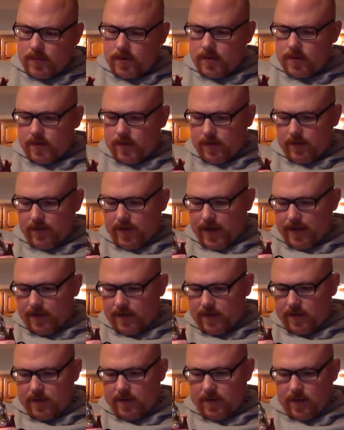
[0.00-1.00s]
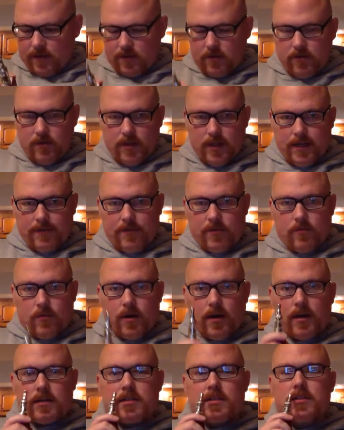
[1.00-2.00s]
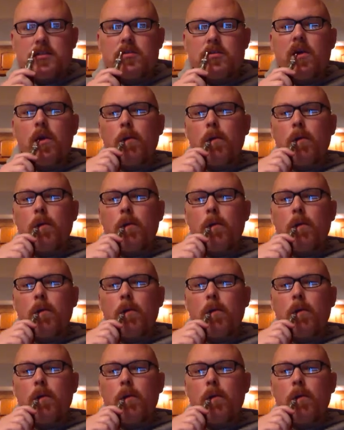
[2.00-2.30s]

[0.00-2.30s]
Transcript: So I've got this set to 11 watts.